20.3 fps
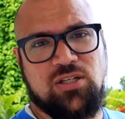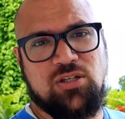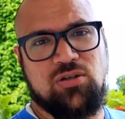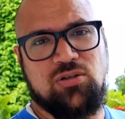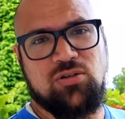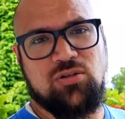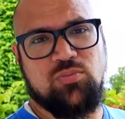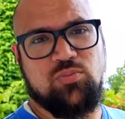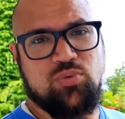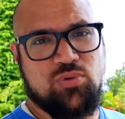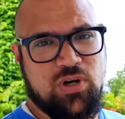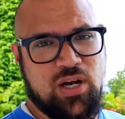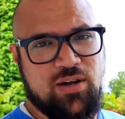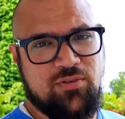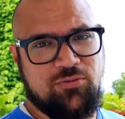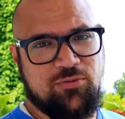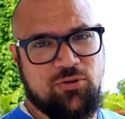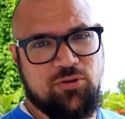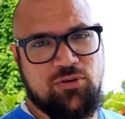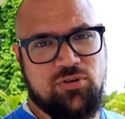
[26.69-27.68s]
to
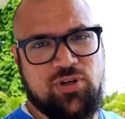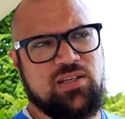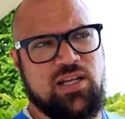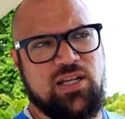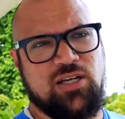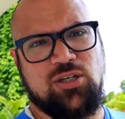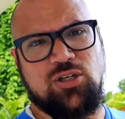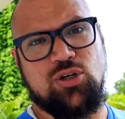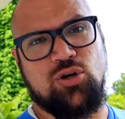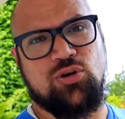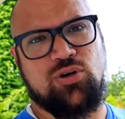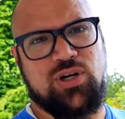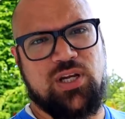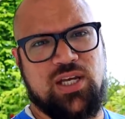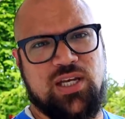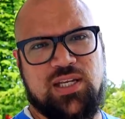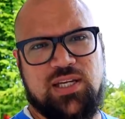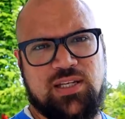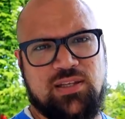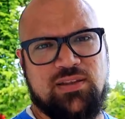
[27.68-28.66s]
breadfruit and
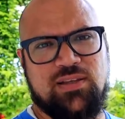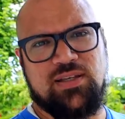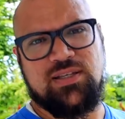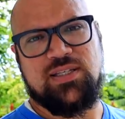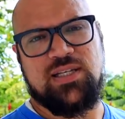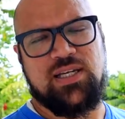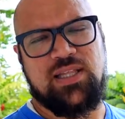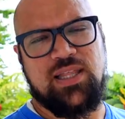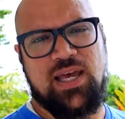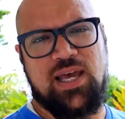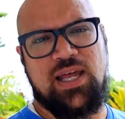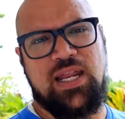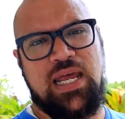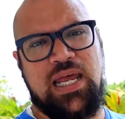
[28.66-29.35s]
durian and things like that.